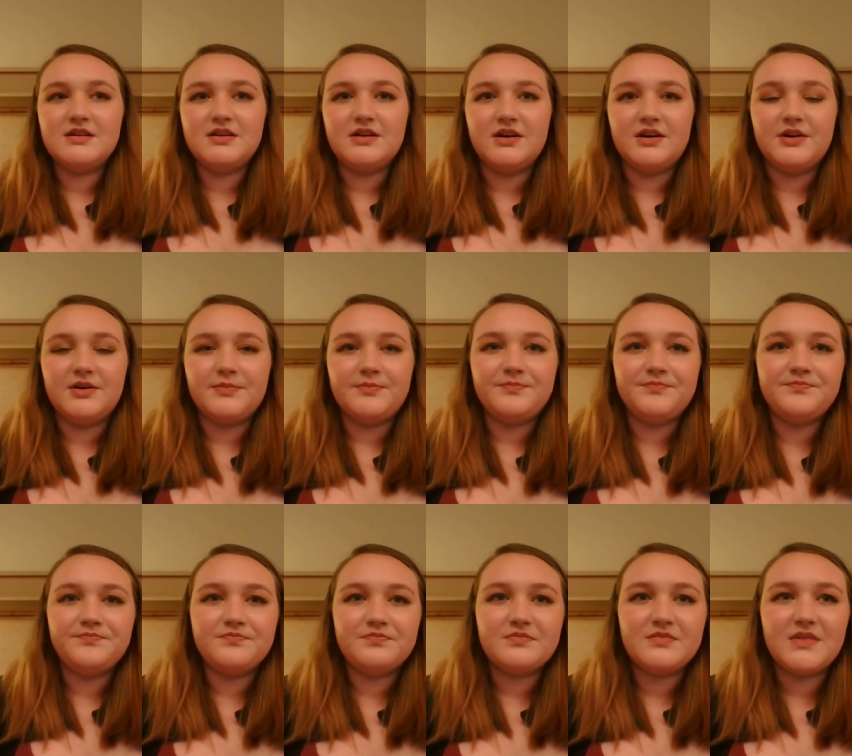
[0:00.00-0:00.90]
And
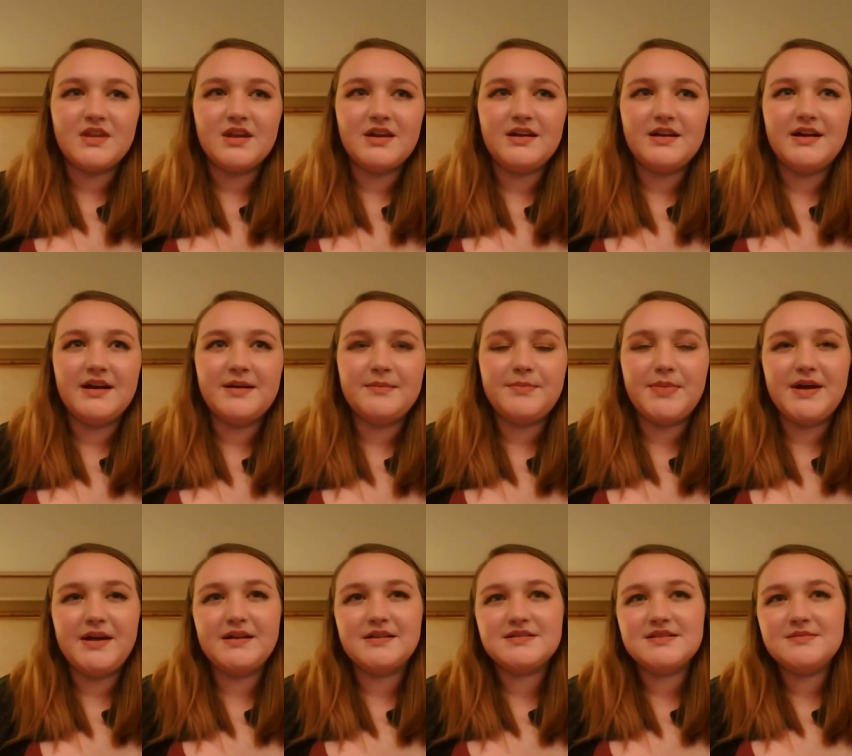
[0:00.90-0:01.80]

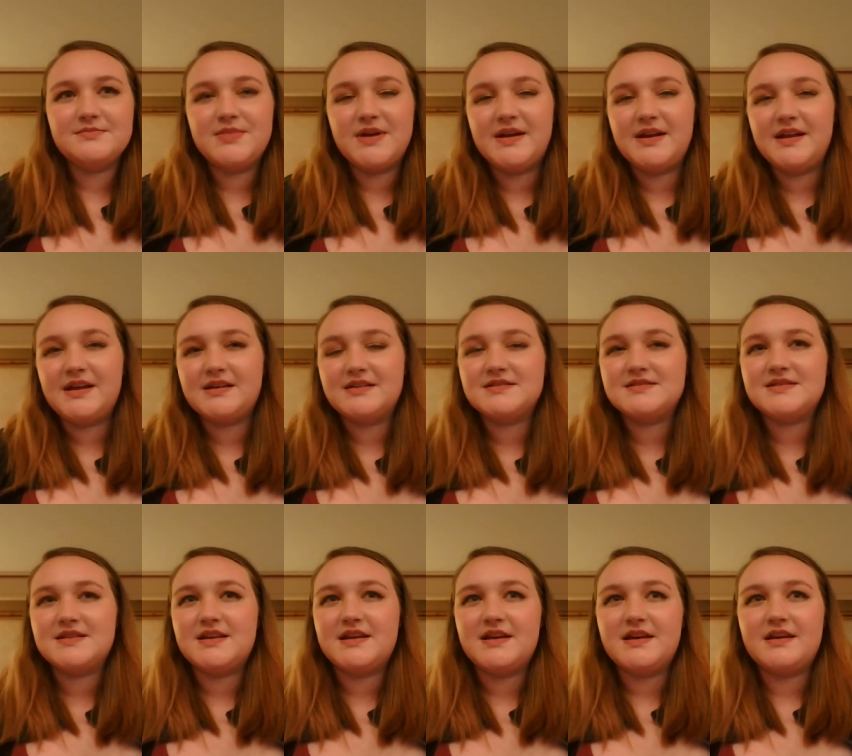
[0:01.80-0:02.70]
some
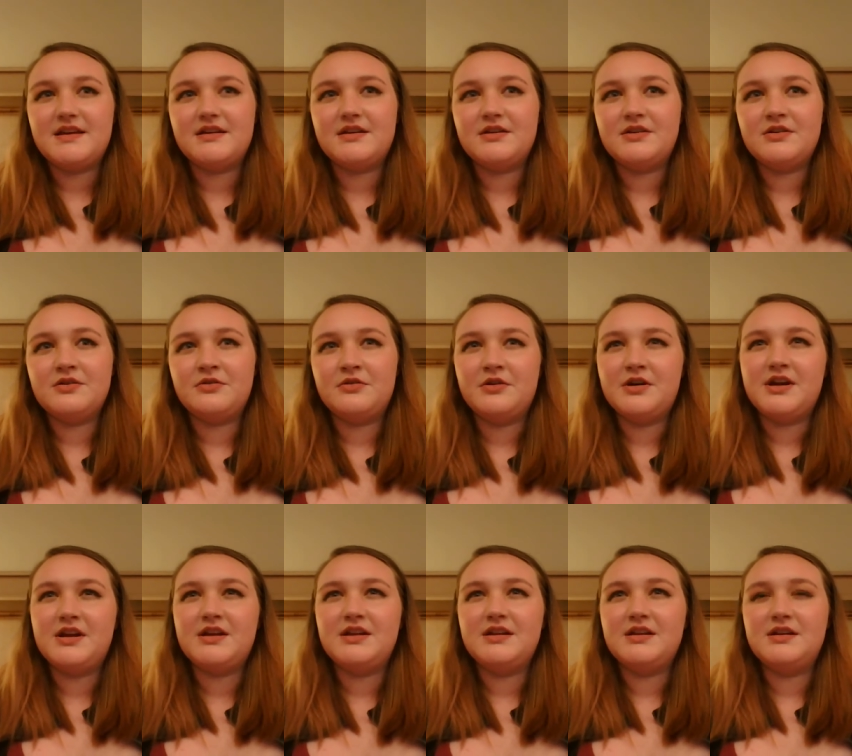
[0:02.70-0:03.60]
paintings like
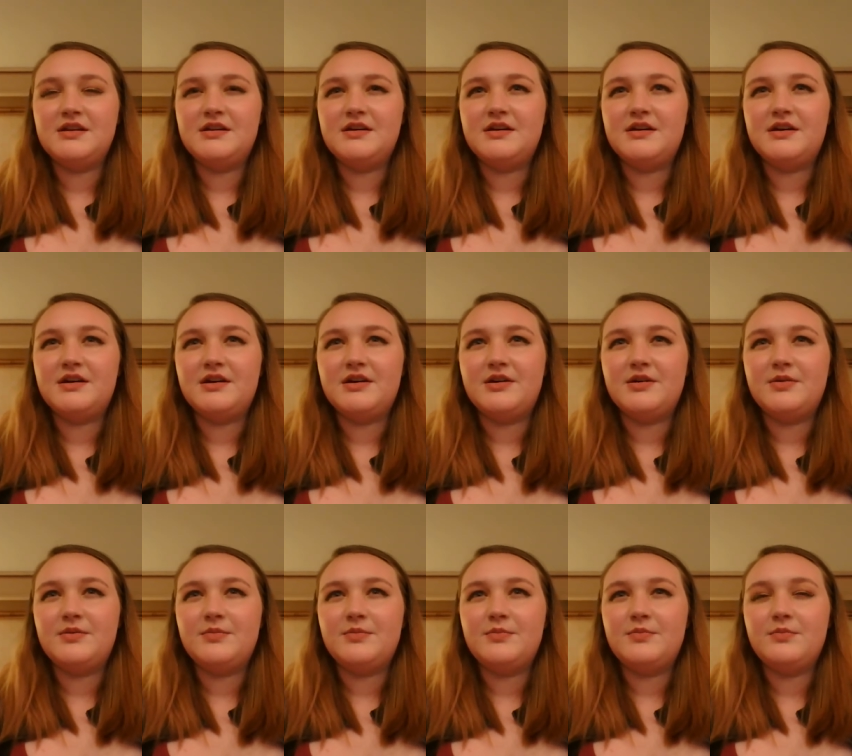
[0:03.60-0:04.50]
green,
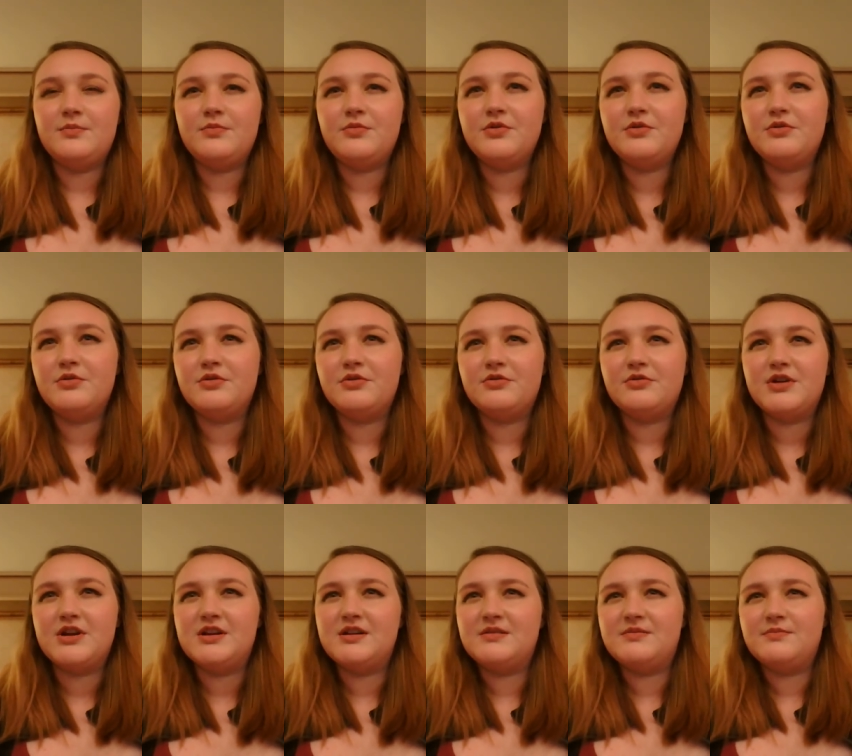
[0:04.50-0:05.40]
blue and
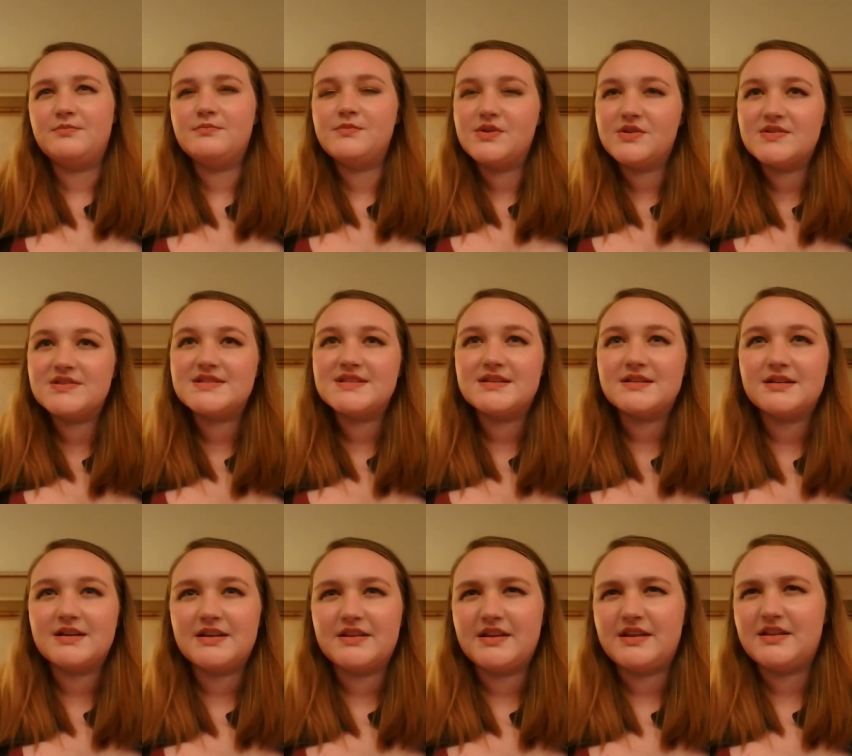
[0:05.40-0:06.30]
green
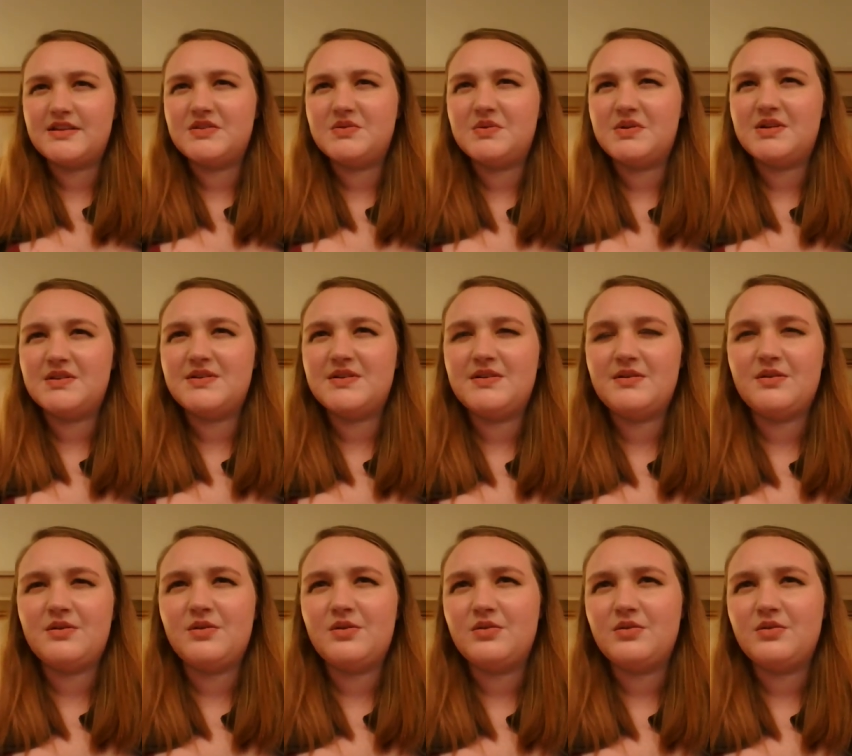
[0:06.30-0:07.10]
music, I think that's what it's